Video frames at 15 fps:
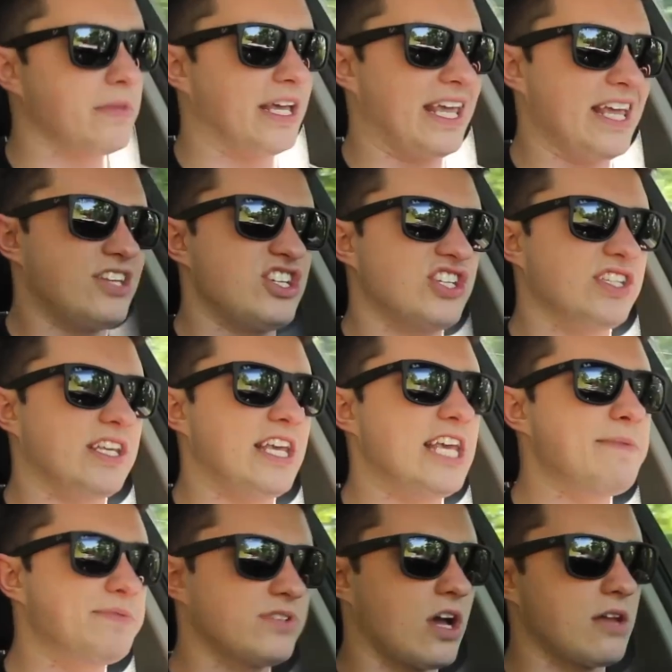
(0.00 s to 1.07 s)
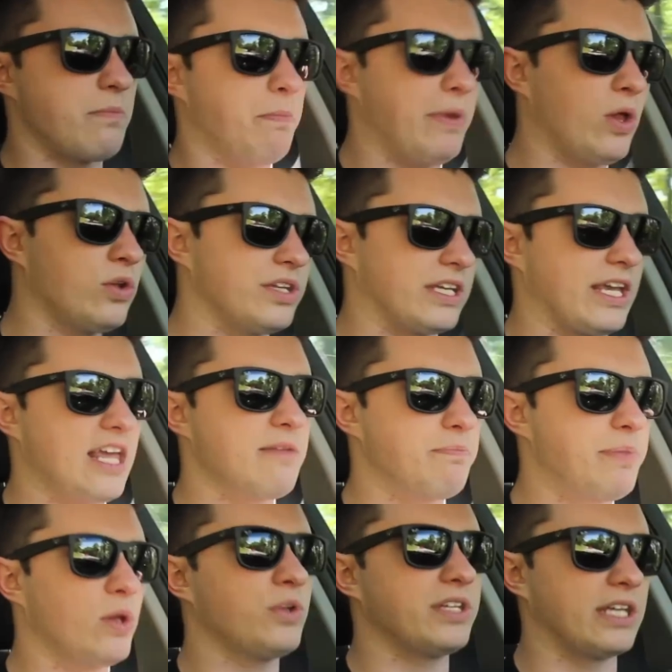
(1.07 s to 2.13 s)
Like it just keeps on building and
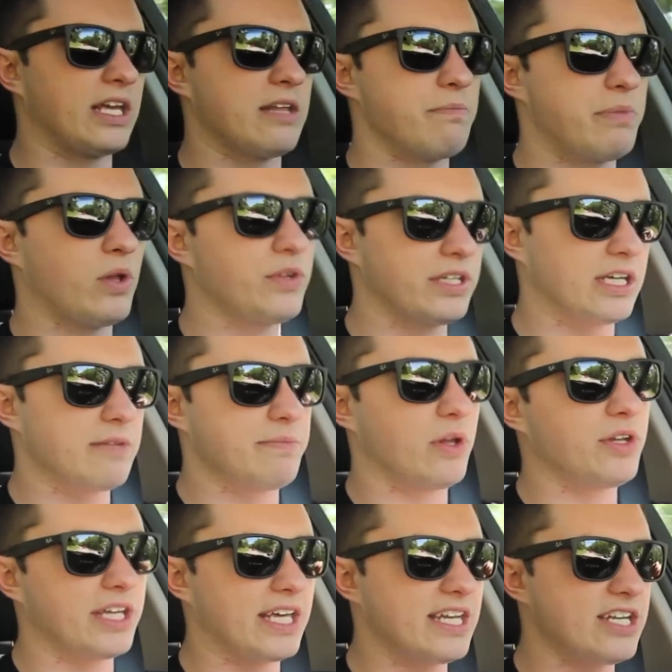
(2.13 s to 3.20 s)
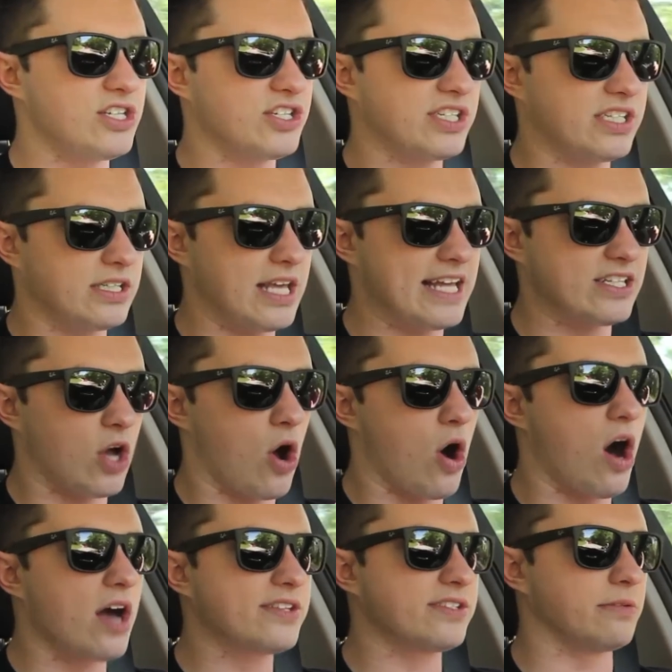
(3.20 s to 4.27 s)
building and building and building, and it's
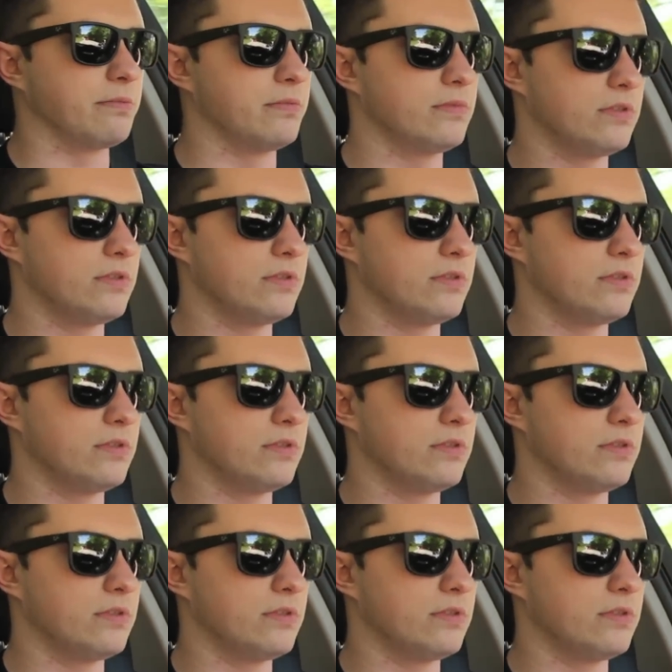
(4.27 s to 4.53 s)
awesome.